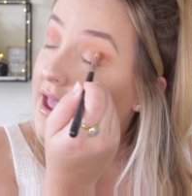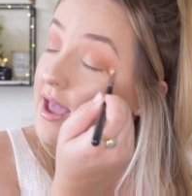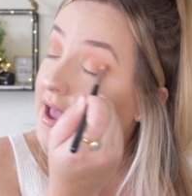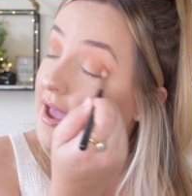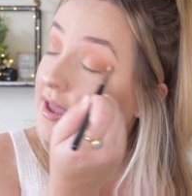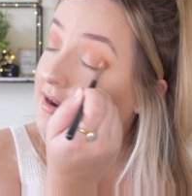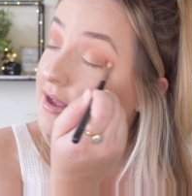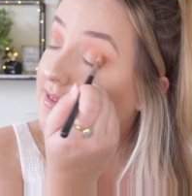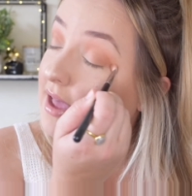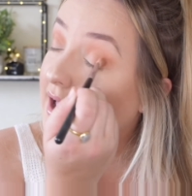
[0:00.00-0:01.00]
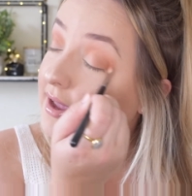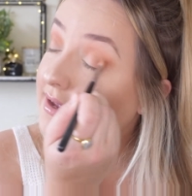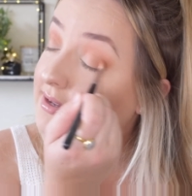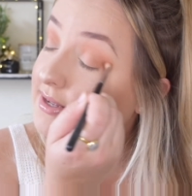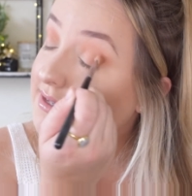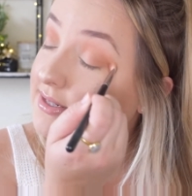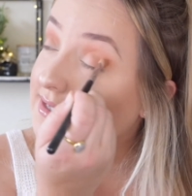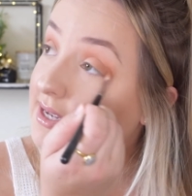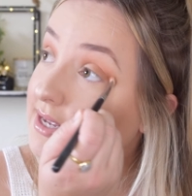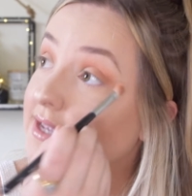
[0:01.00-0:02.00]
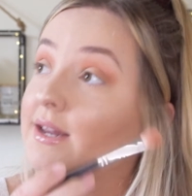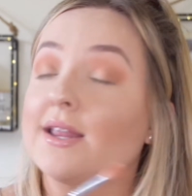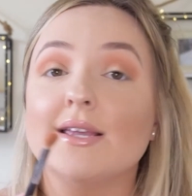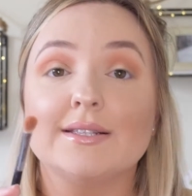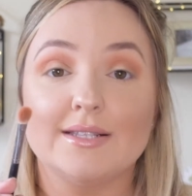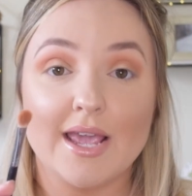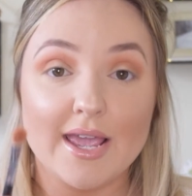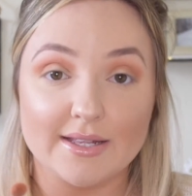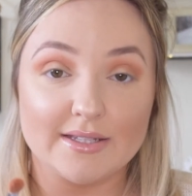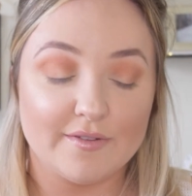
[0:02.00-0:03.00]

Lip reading: and that is intense.